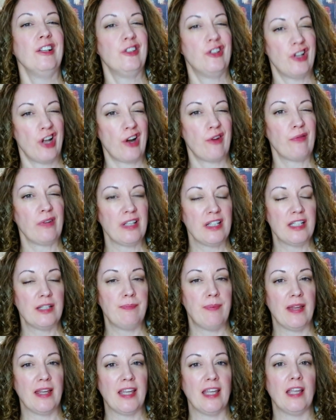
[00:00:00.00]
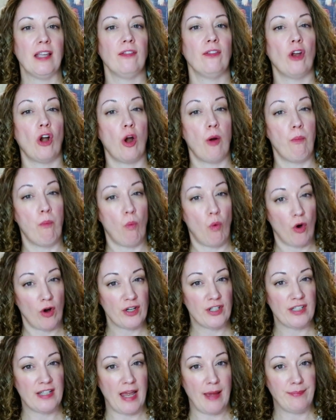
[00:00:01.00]
Generally speaking, there are more
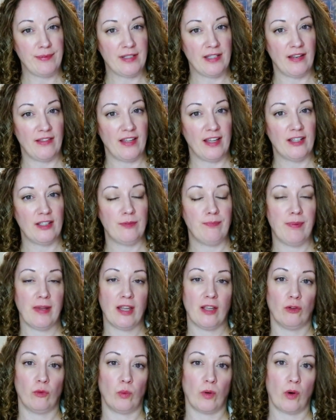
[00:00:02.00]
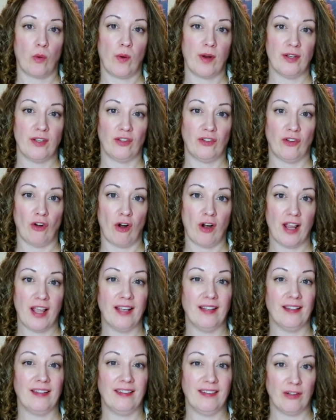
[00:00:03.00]
steps to this because we're going to start
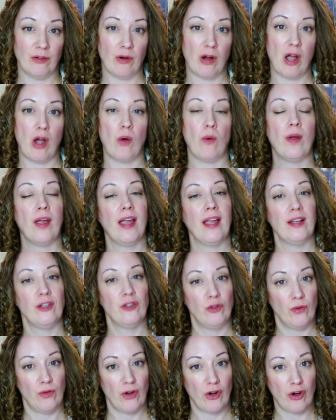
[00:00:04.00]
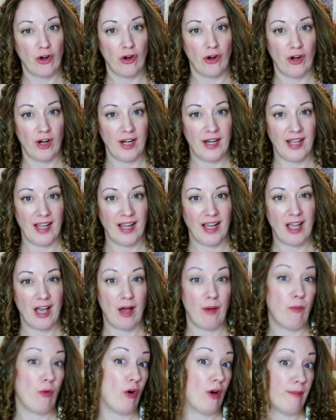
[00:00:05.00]
at 0 to their current
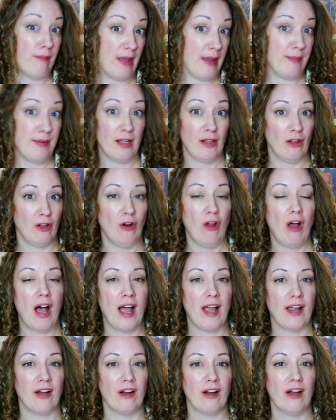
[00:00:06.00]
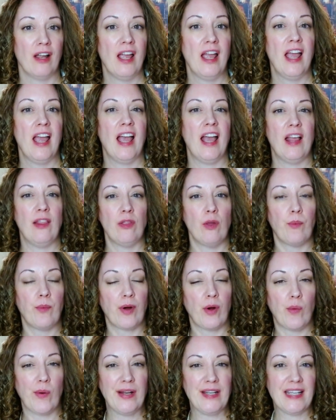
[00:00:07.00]
income or maybe a little higher. And then we're
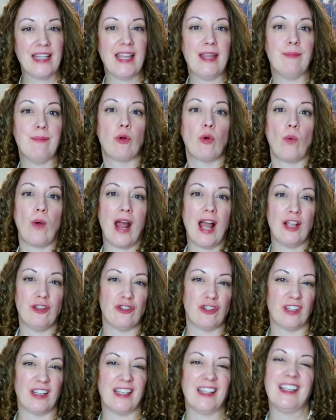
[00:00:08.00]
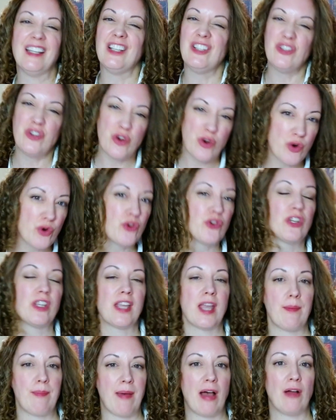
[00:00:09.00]
going to keep gradually, and usually
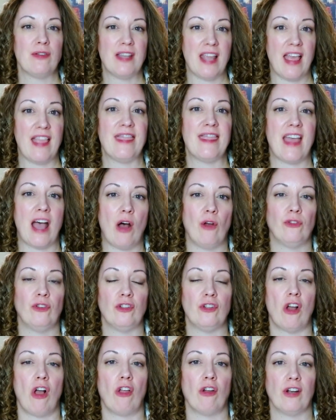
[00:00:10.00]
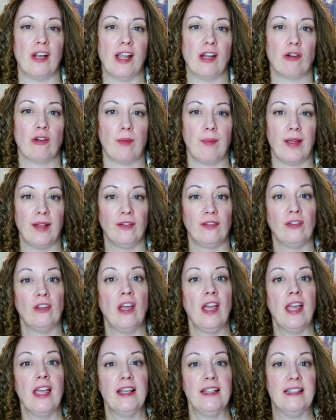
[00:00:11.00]
about $10,000 increments,
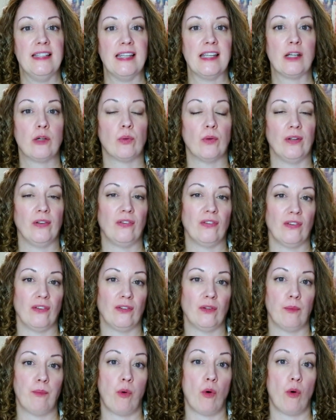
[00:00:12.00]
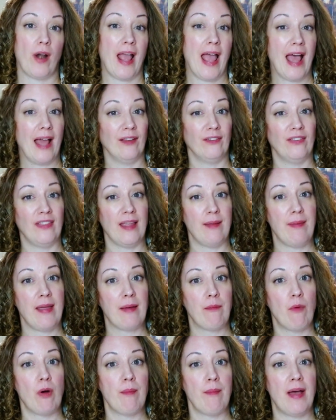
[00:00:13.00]
decrease the support. As they
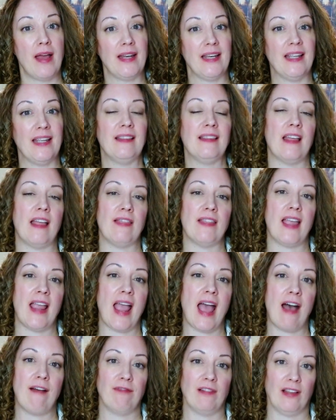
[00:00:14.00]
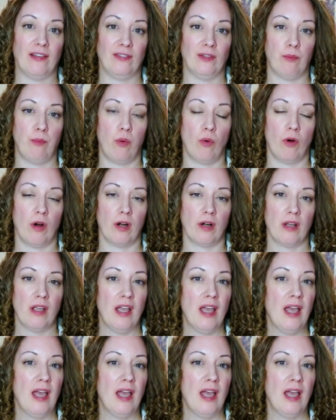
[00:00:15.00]
make more money, then they have less support.